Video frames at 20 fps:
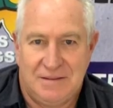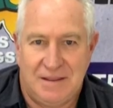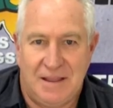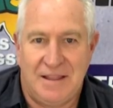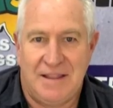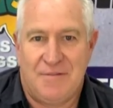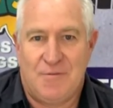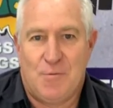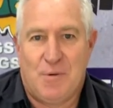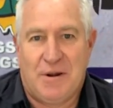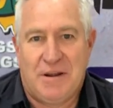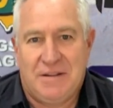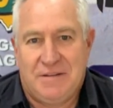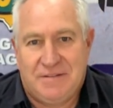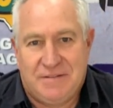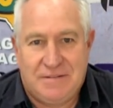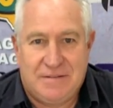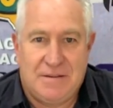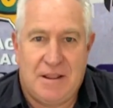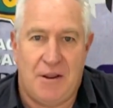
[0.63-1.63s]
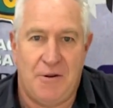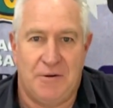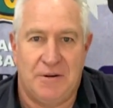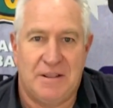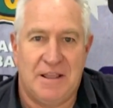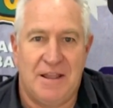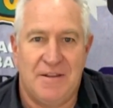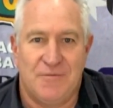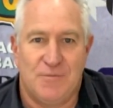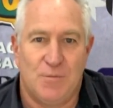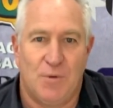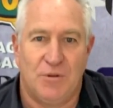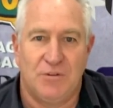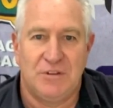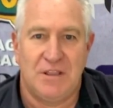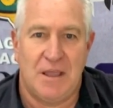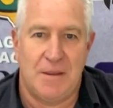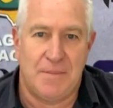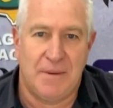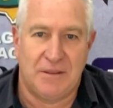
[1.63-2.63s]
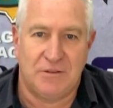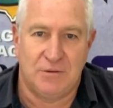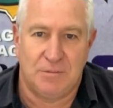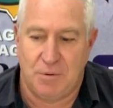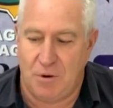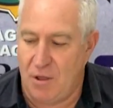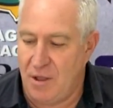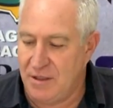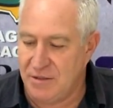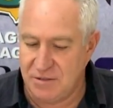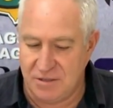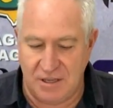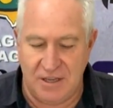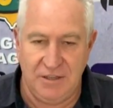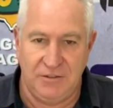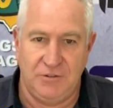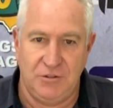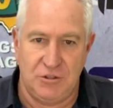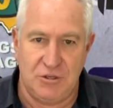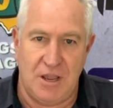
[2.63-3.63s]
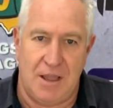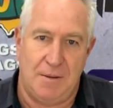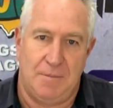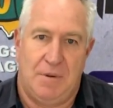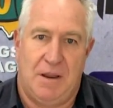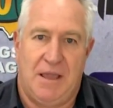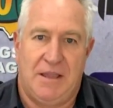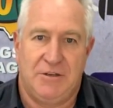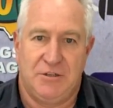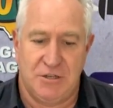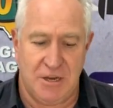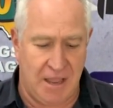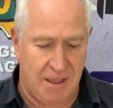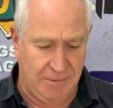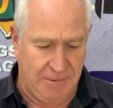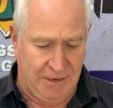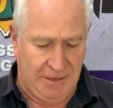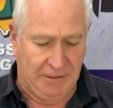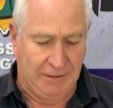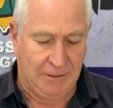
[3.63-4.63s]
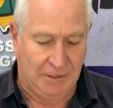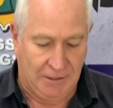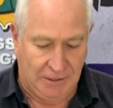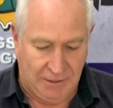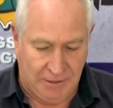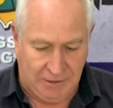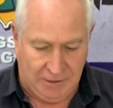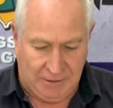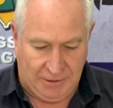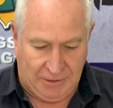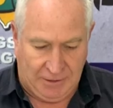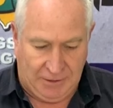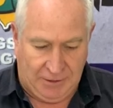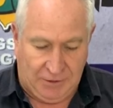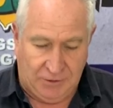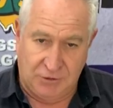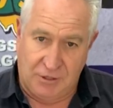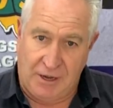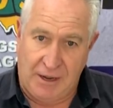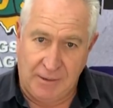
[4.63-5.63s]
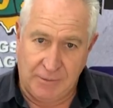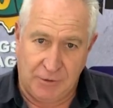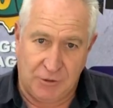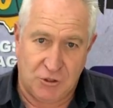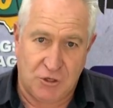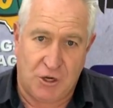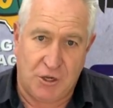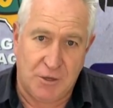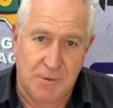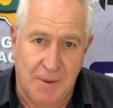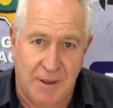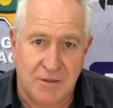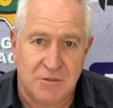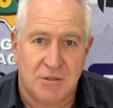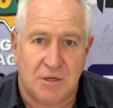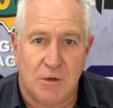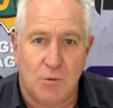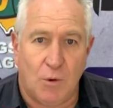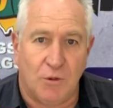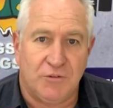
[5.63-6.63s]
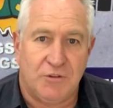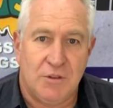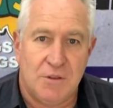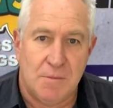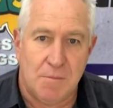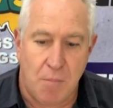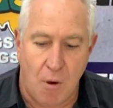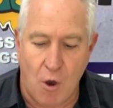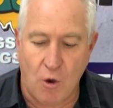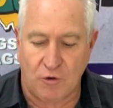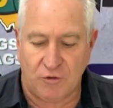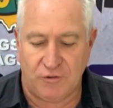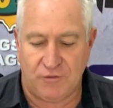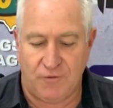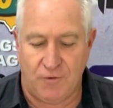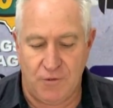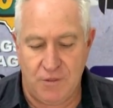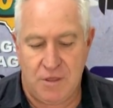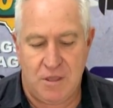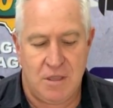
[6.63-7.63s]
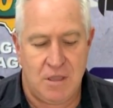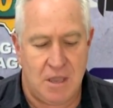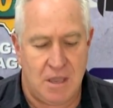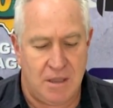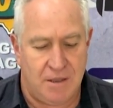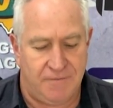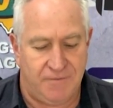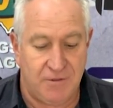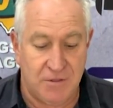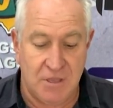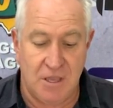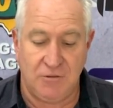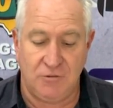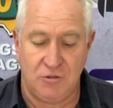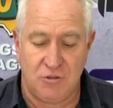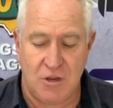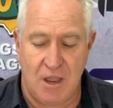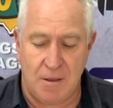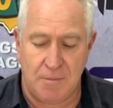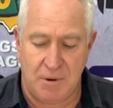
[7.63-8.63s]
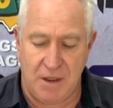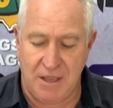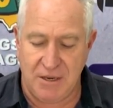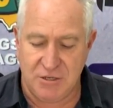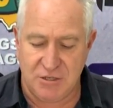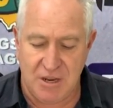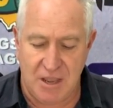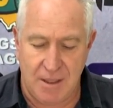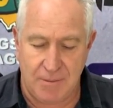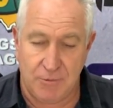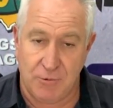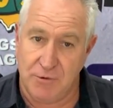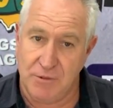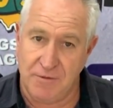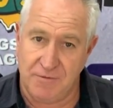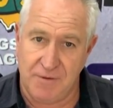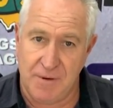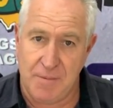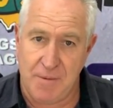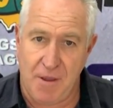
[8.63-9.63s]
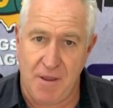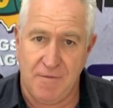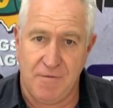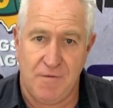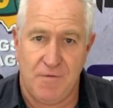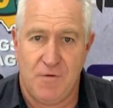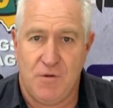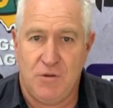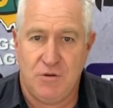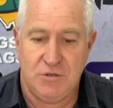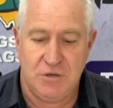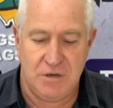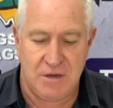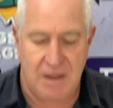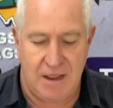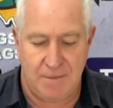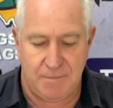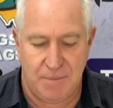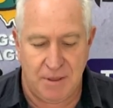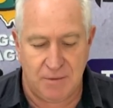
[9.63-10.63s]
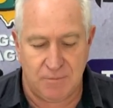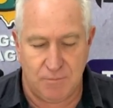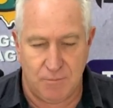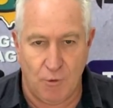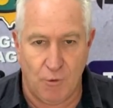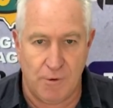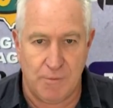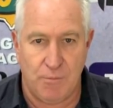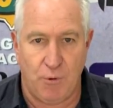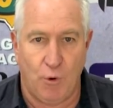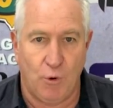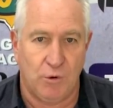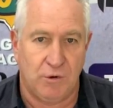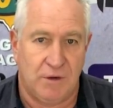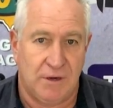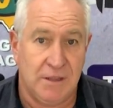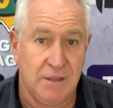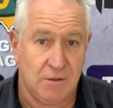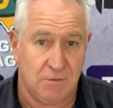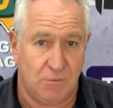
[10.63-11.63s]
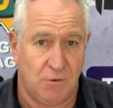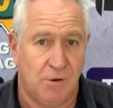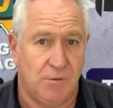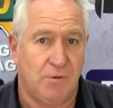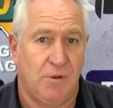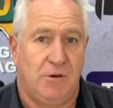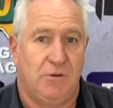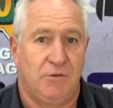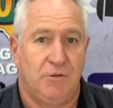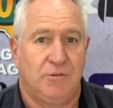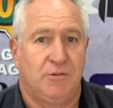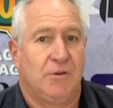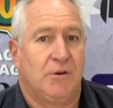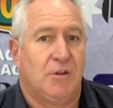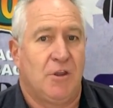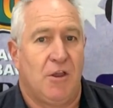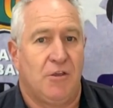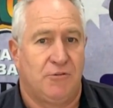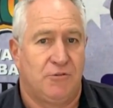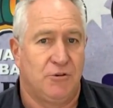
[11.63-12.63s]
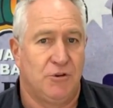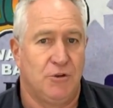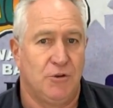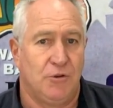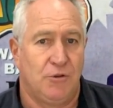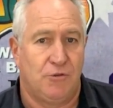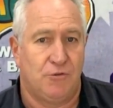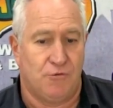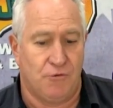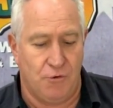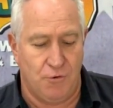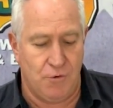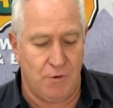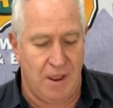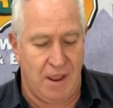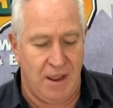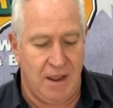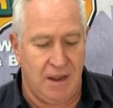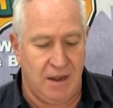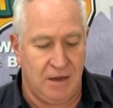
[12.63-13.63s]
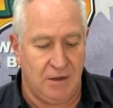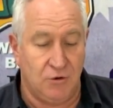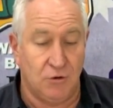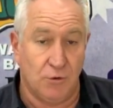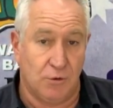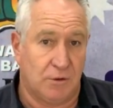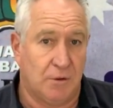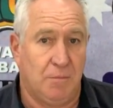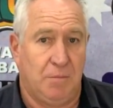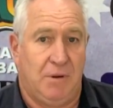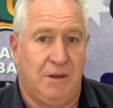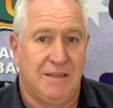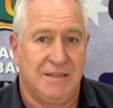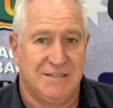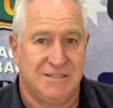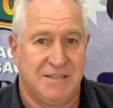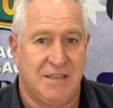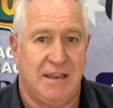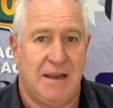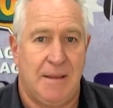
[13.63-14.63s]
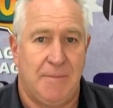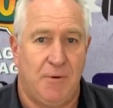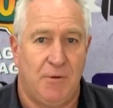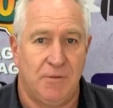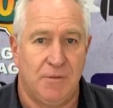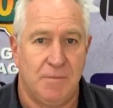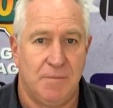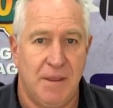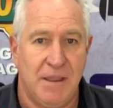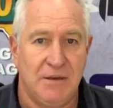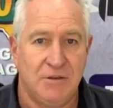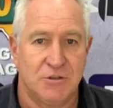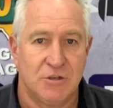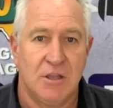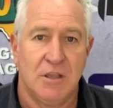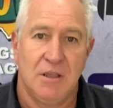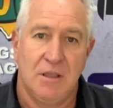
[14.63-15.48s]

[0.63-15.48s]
Hey everybody, Darren again from Aussie Outback Supplies, EZEsharp Blade Sharpener. Today I'm going to show you basically what's in the box for the EZEsharp Blade Sharpener in the flip over version, but more importantly, what I'm going to do is I'm going to go through and do a complete setup on the bench